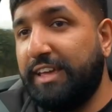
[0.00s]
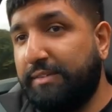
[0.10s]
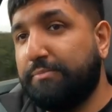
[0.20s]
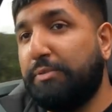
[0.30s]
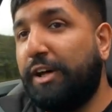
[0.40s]
it,
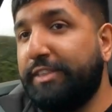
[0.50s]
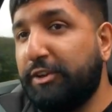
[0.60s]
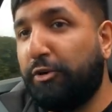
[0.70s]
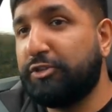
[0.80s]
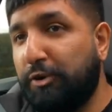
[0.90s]
but
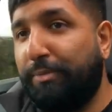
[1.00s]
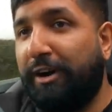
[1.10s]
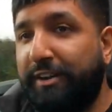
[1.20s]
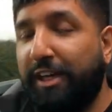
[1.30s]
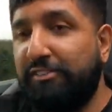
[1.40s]
the
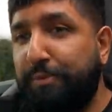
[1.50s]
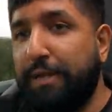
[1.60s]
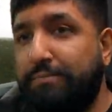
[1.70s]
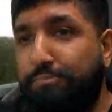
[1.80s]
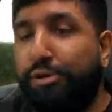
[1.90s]
Autobahn has
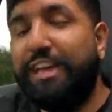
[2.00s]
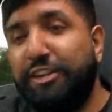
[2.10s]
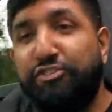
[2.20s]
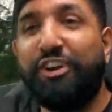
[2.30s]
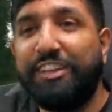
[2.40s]
been pretty
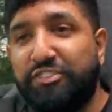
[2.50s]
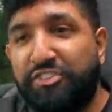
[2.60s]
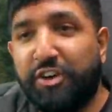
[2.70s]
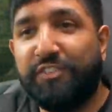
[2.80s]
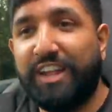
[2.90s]

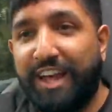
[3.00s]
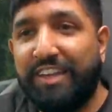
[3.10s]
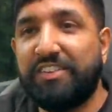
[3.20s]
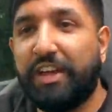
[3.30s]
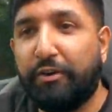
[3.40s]
drenched over the
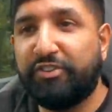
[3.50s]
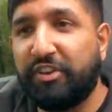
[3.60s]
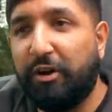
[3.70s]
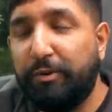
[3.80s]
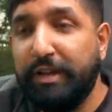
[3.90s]
last day or
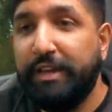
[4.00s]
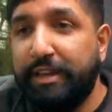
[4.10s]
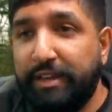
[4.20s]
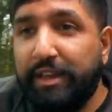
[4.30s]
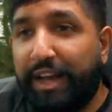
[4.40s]
so.
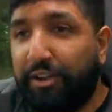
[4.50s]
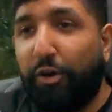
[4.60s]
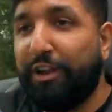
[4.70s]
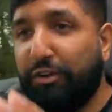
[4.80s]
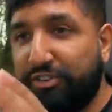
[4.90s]
I
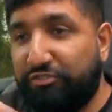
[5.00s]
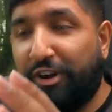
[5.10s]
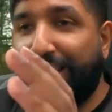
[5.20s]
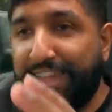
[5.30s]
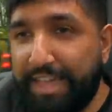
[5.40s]
know it looks
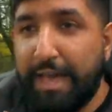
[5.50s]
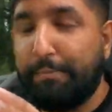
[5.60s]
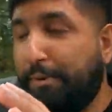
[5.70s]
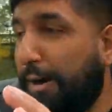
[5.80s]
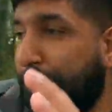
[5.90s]
dry here,
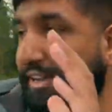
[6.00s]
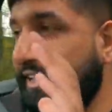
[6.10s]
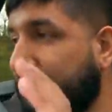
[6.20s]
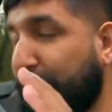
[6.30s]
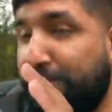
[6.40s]
but
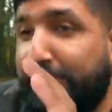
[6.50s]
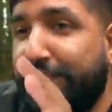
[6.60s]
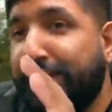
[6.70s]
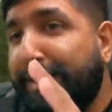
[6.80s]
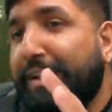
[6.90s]
believe me,
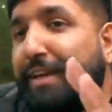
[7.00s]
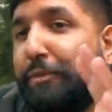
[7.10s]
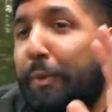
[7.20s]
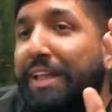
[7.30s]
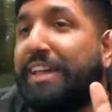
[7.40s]

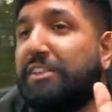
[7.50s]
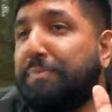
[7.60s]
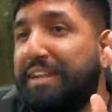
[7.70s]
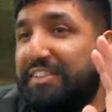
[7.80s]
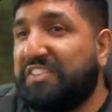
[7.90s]
weather has
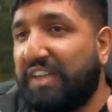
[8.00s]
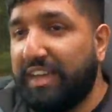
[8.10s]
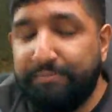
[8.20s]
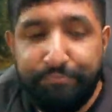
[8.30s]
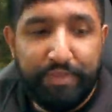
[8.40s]
been
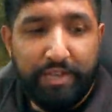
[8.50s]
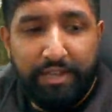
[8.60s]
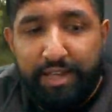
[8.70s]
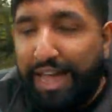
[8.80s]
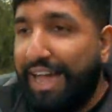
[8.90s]

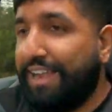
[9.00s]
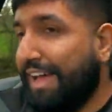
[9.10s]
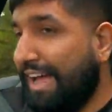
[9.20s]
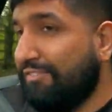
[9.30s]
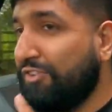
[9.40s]
insane. And I
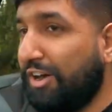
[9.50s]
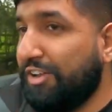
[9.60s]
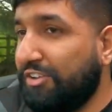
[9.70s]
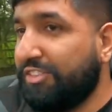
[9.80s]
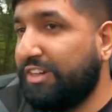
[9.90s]
have got
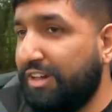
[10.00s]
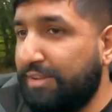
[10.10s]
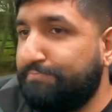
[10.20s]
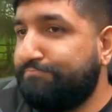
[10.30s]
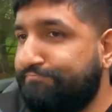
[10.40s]

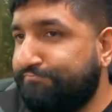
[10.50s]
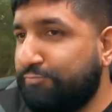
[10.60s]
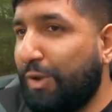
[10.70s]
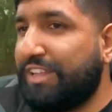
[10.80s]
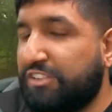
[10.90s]
another,
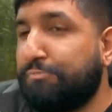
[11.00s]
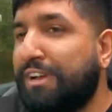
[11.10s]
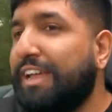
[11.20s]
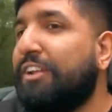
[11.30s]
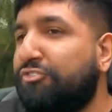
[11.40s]
well, there's a
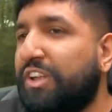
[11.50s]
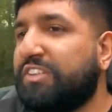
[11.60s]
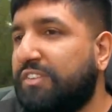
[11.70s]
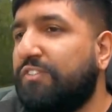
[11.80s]
pretty interesting